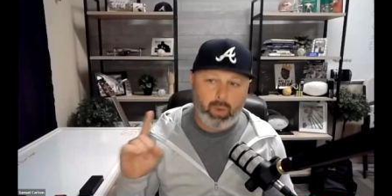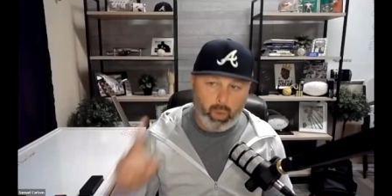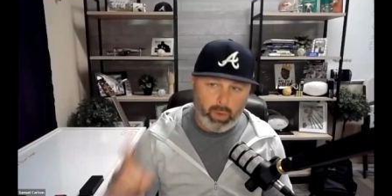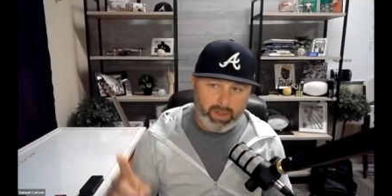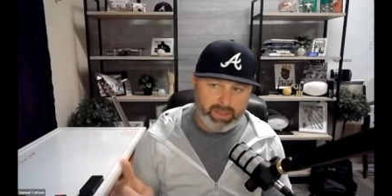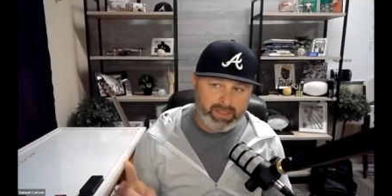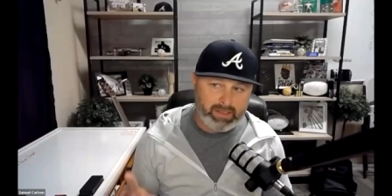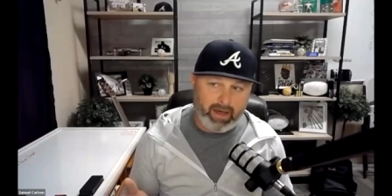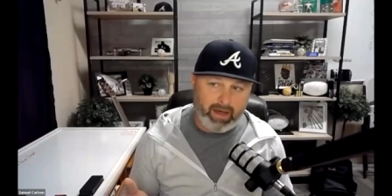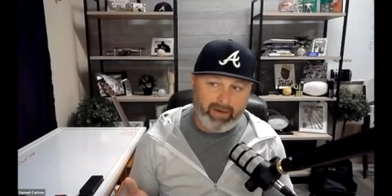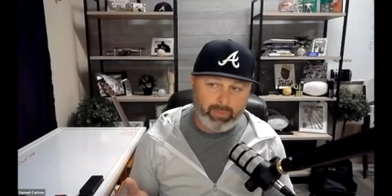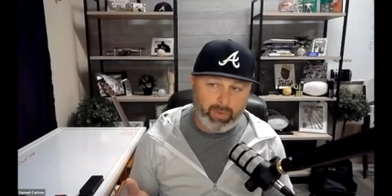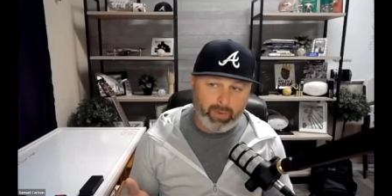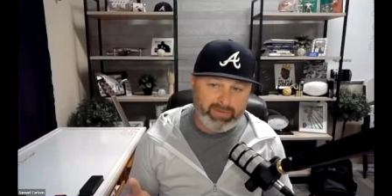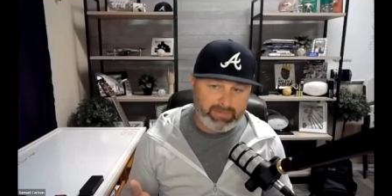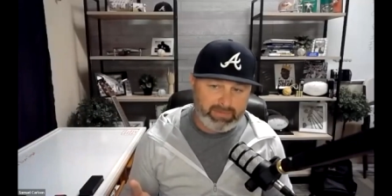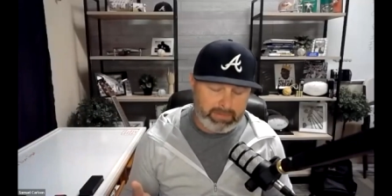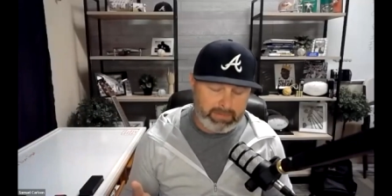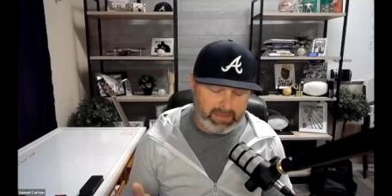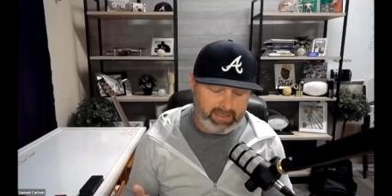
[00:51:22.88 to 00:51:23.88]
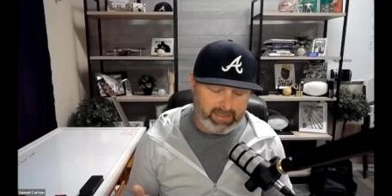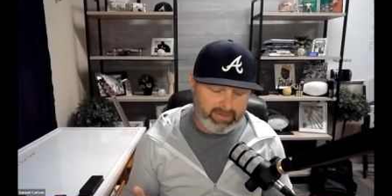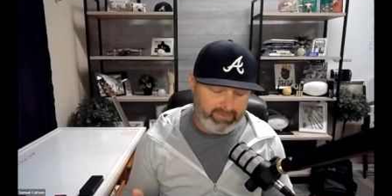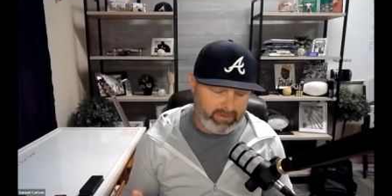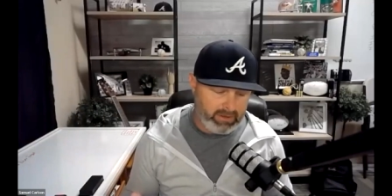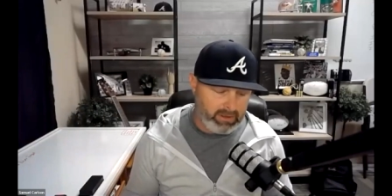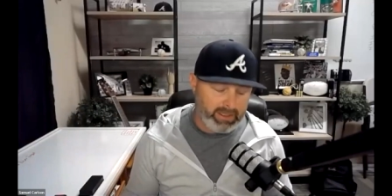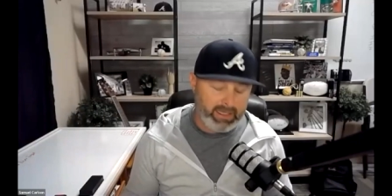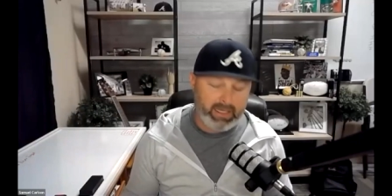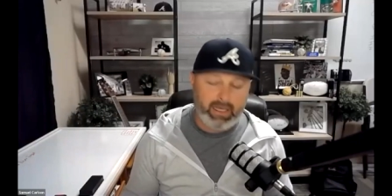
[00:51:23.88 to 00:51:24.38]
with softwave
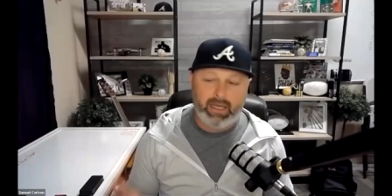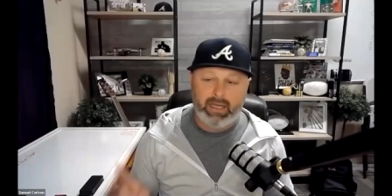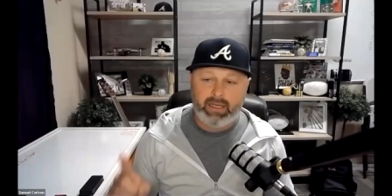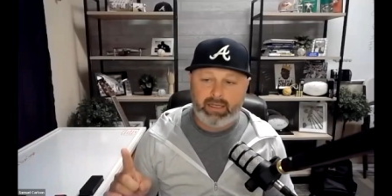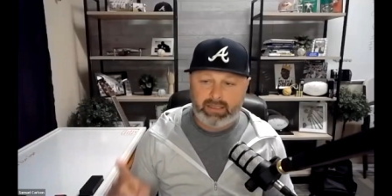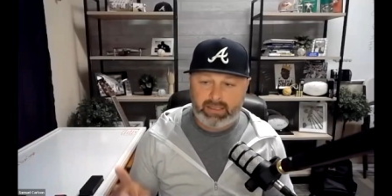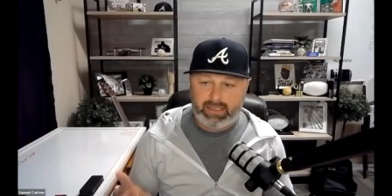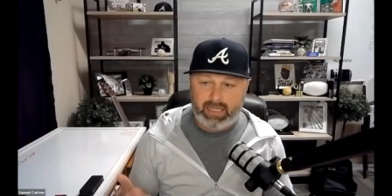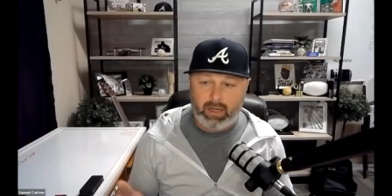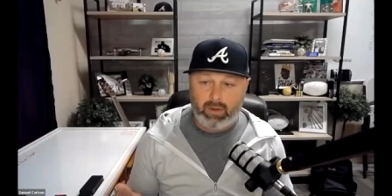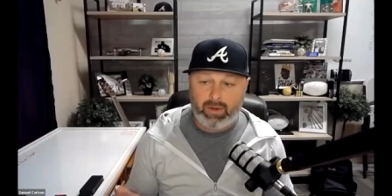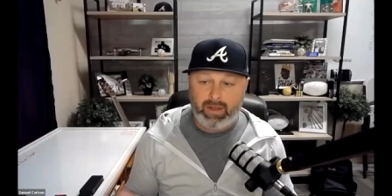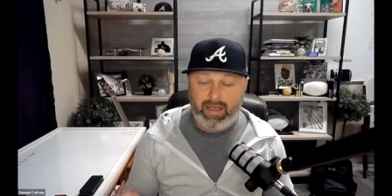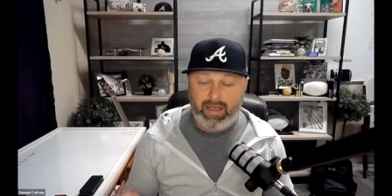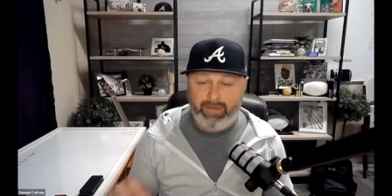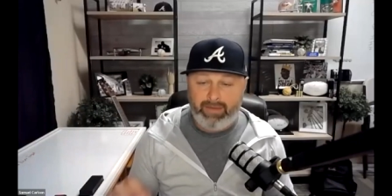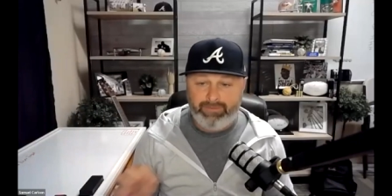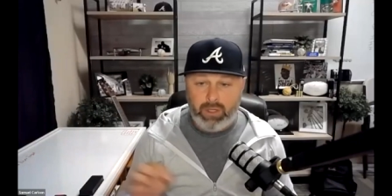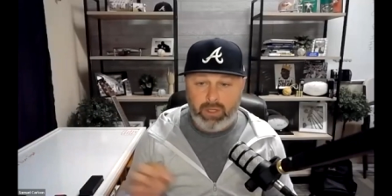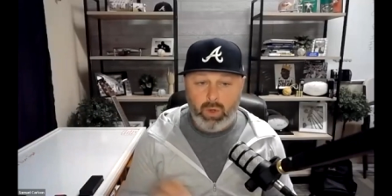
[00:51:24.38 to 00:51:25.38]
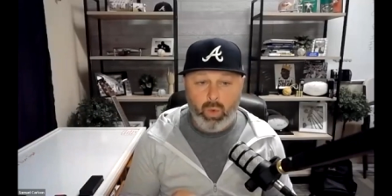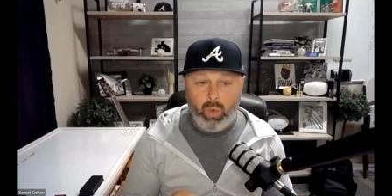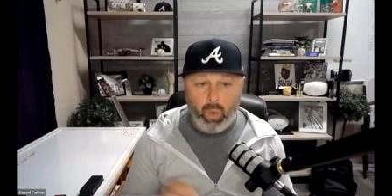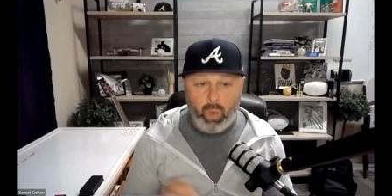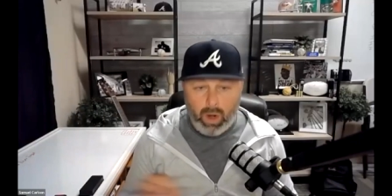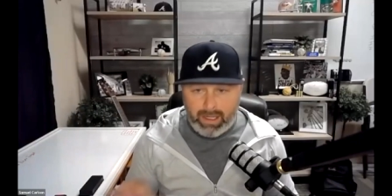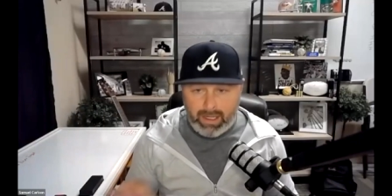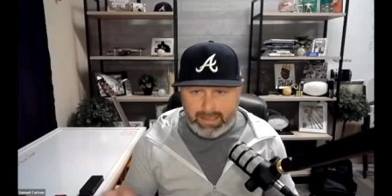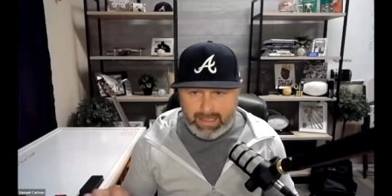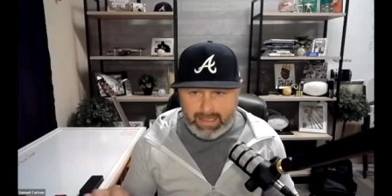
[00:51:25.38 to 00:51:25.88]
specifically so if you
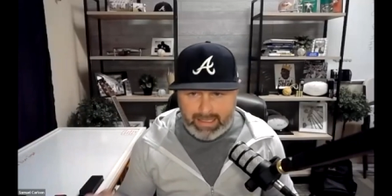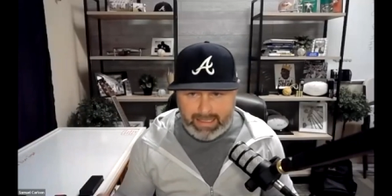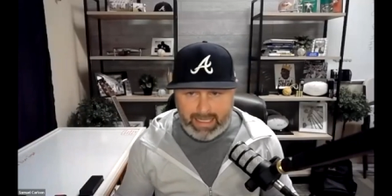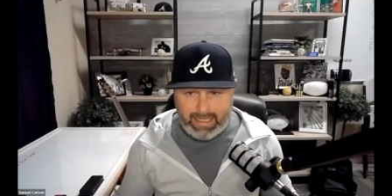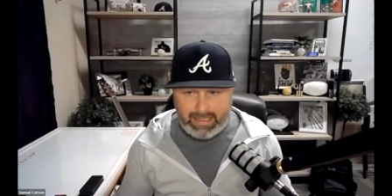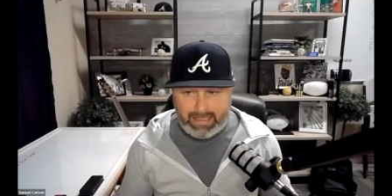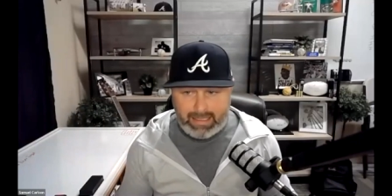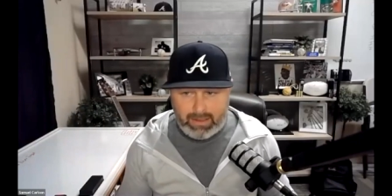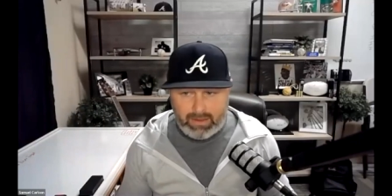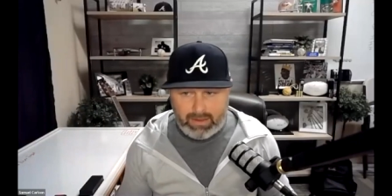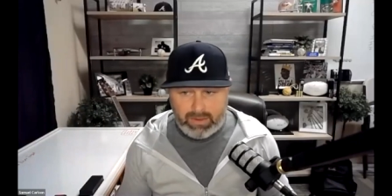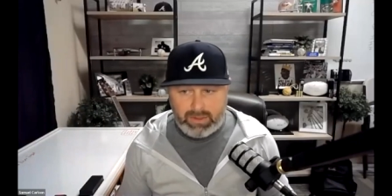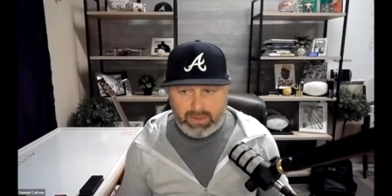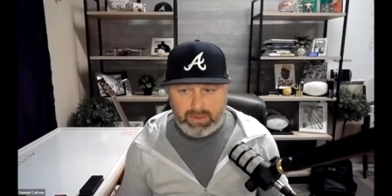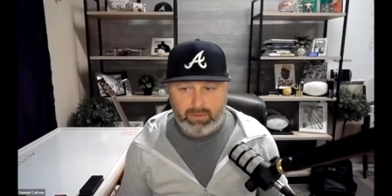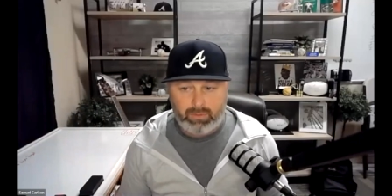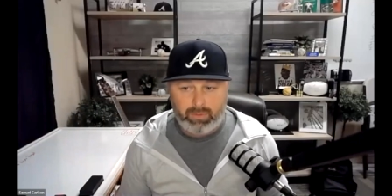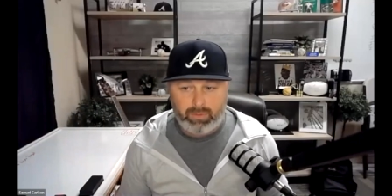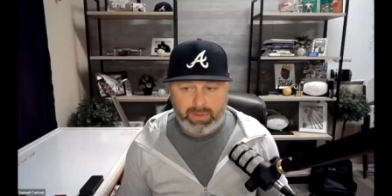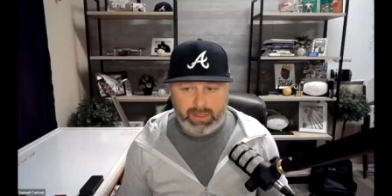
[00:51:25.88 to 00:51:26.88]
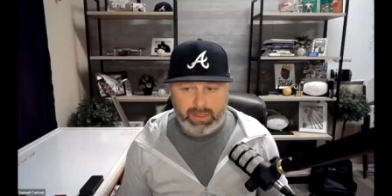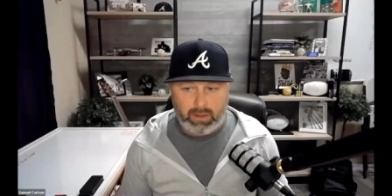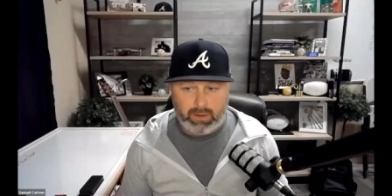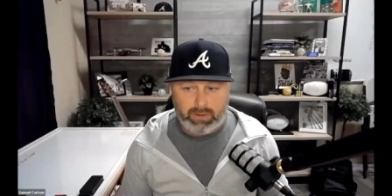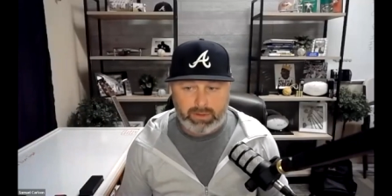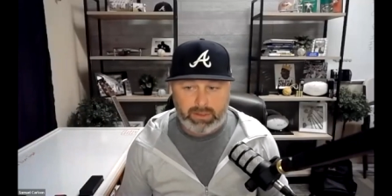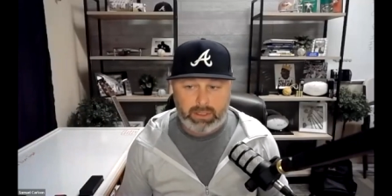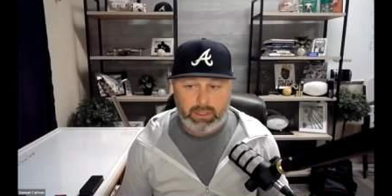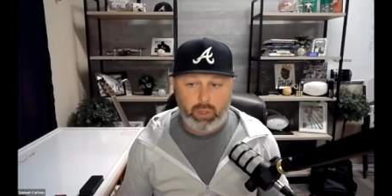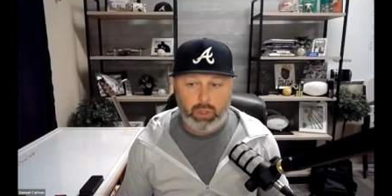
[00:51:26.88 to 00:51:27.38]
want to get those
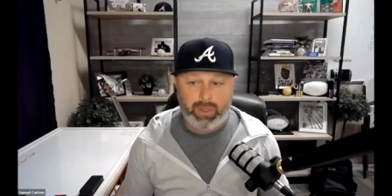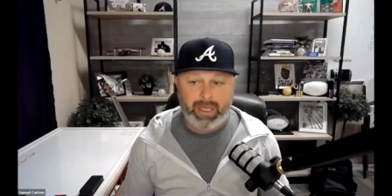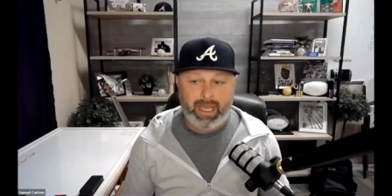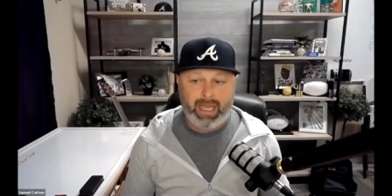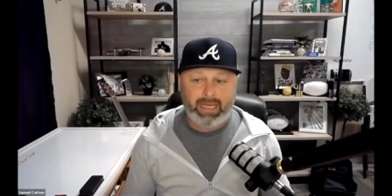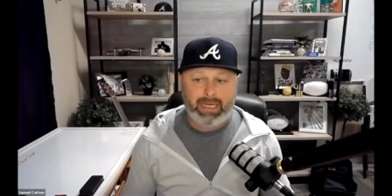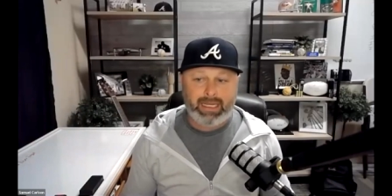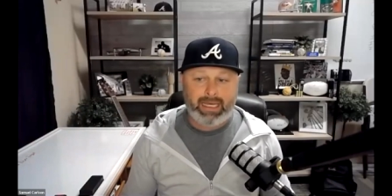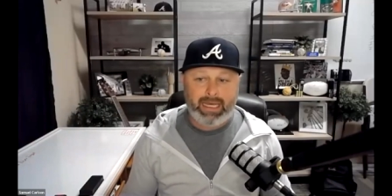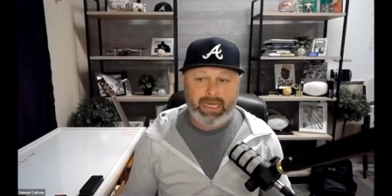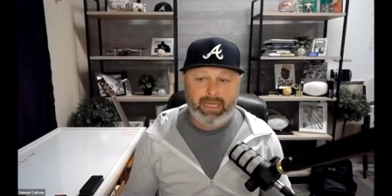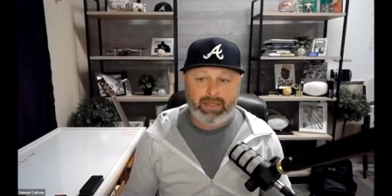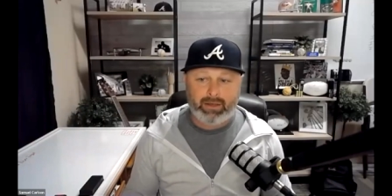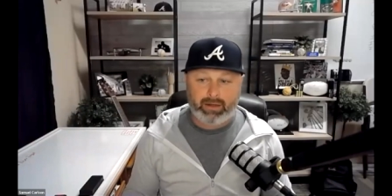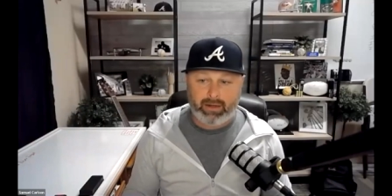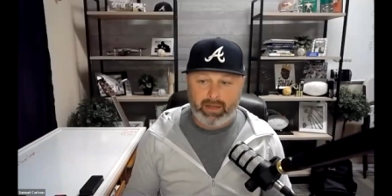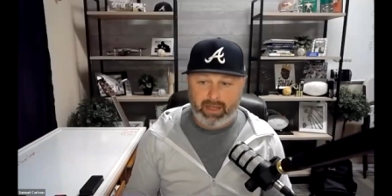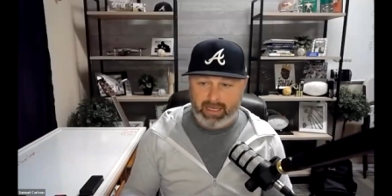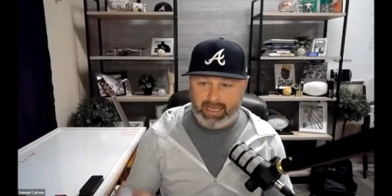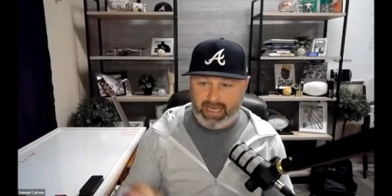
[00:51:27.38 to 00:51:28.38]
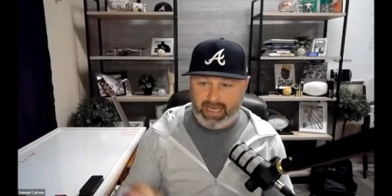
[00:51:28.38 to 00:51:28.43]
results you can either